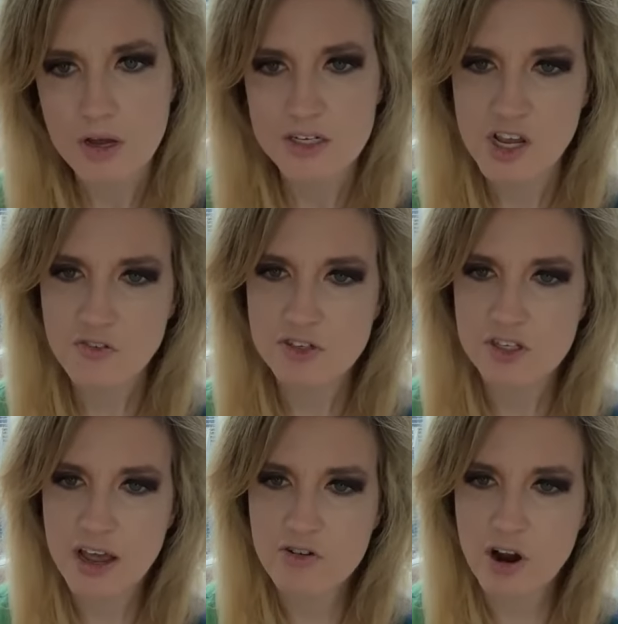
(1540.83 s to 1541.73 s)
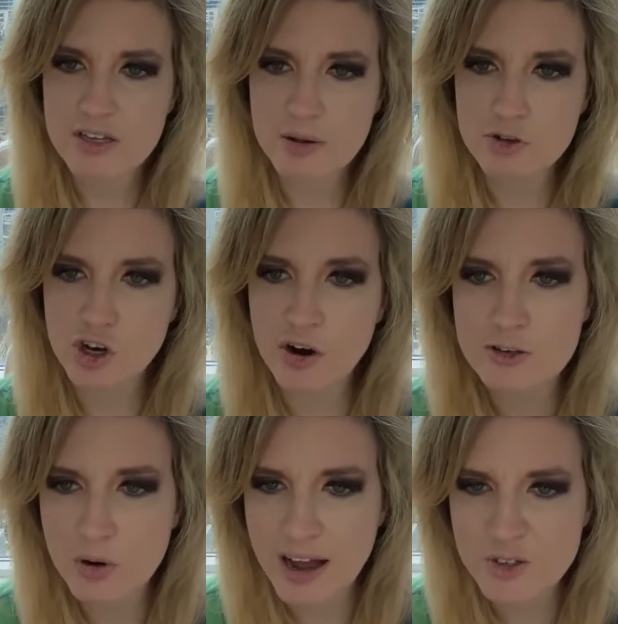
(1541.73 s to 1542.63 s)
Tiff says, "Hey Grace, I'm
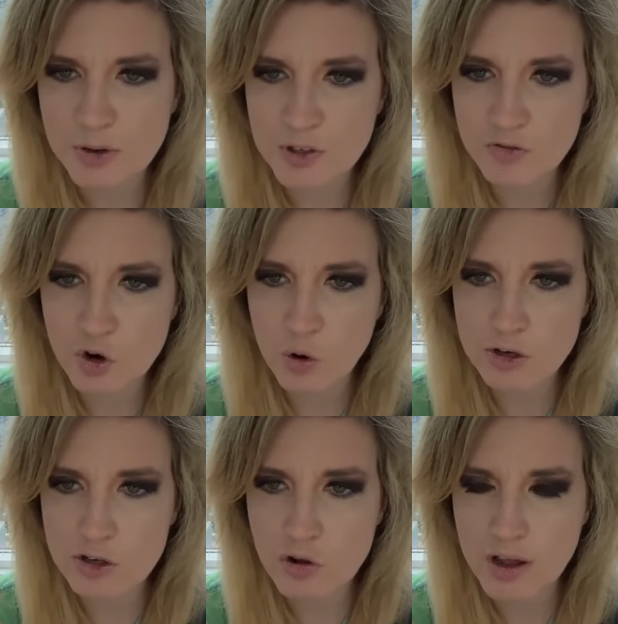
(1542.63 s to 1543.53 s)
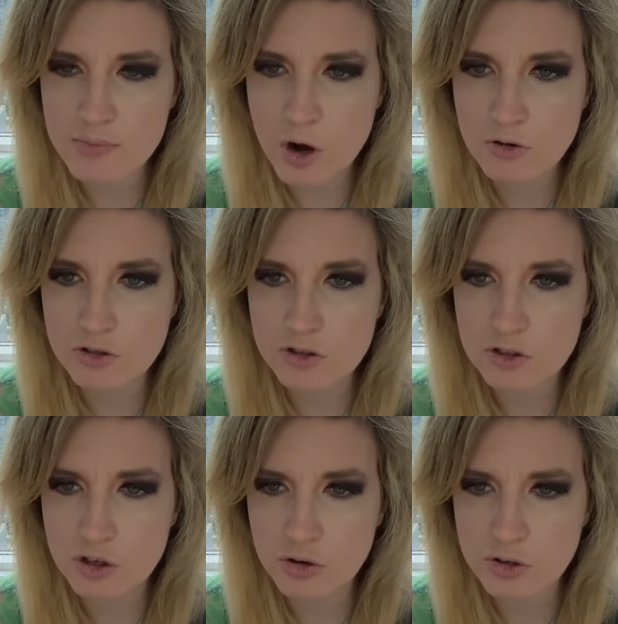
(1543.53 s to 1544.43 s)
curious. What aspect of your work do you like
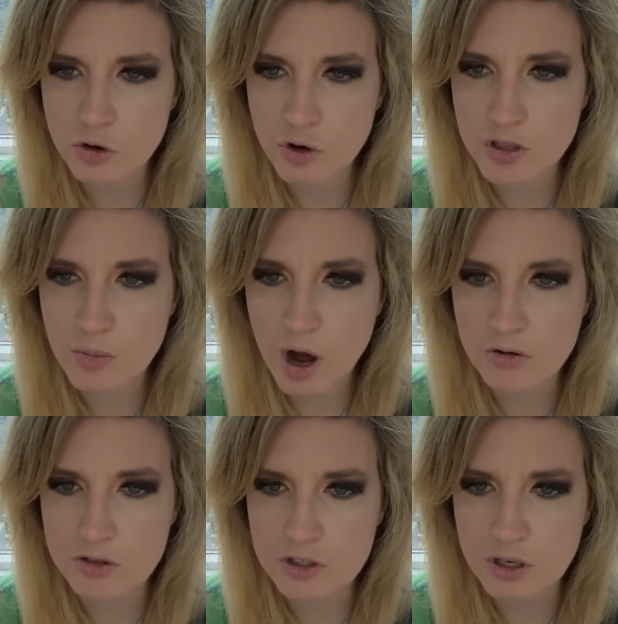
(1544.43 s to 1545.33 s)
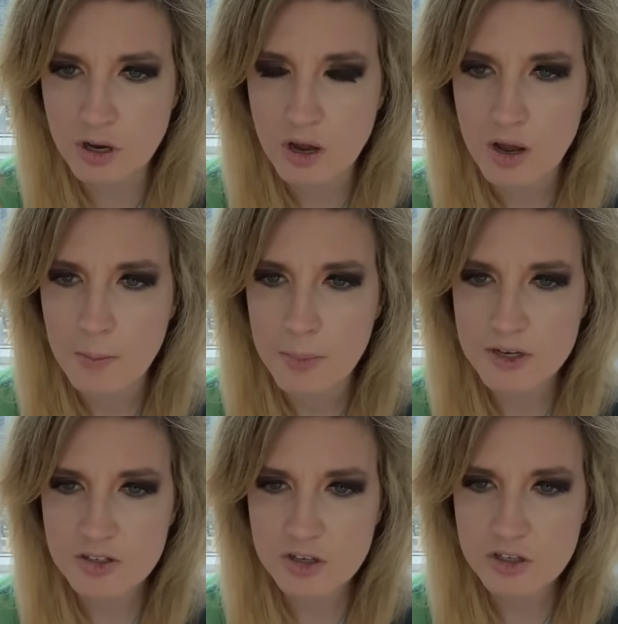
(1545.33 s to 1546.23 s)
most? Do doing the most?
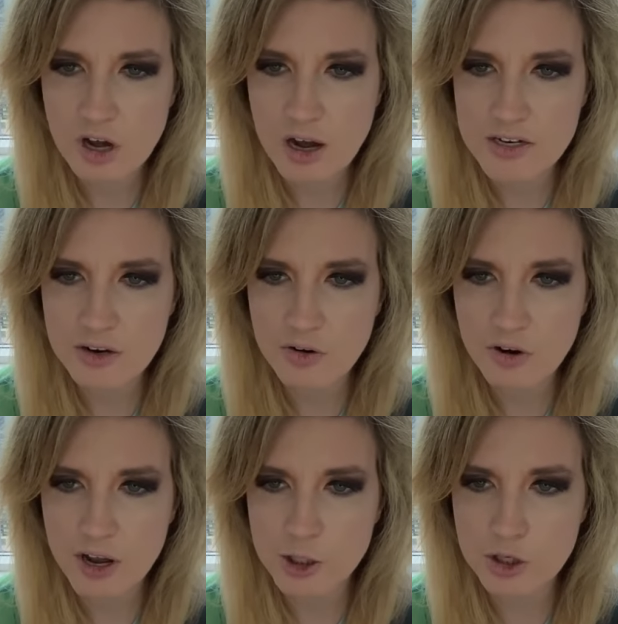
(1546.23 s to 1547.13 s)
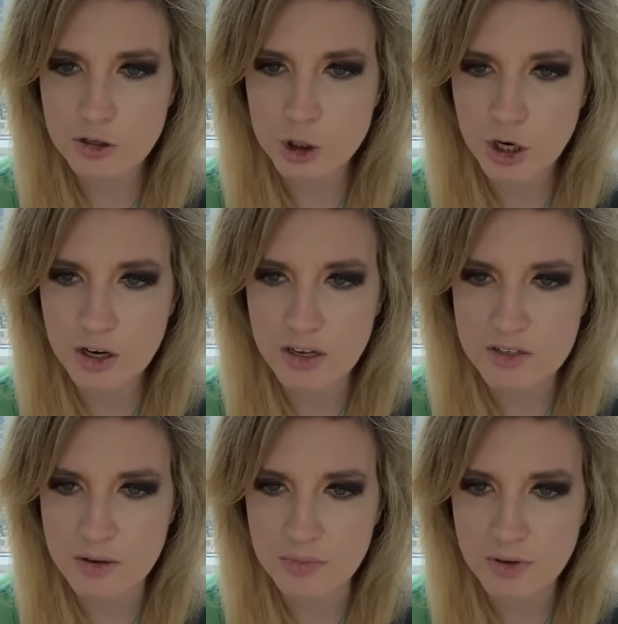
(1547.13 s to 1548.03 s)
business, content creation, or
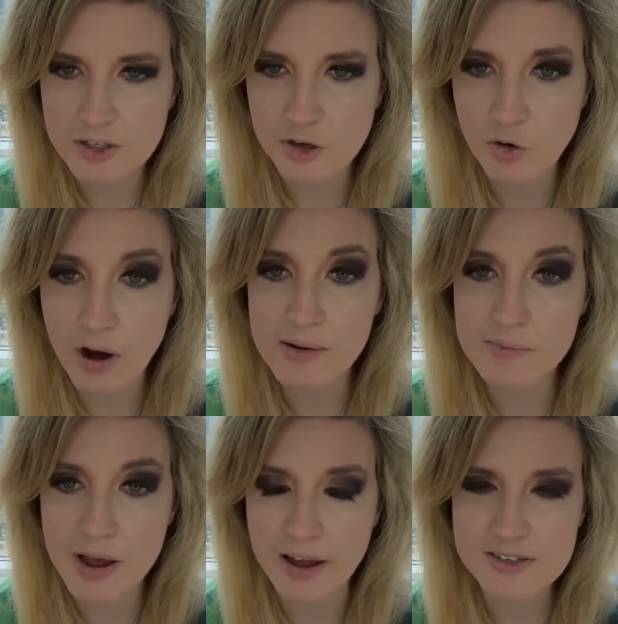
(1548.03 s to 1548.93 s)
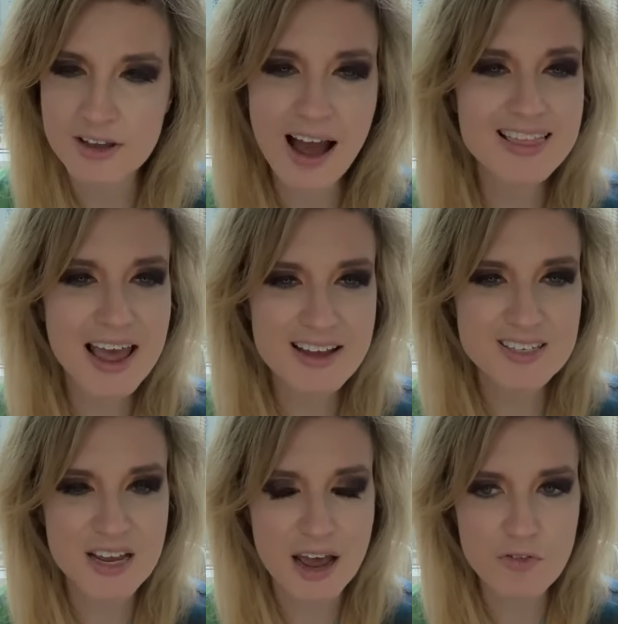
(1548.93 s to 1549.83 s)
journalism. It's a great mix. Ah,
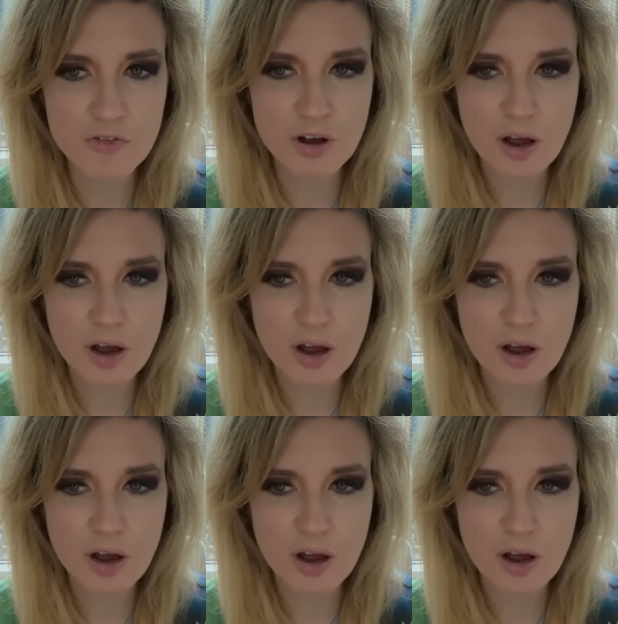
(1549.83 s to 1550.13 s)
thanks, Tiff.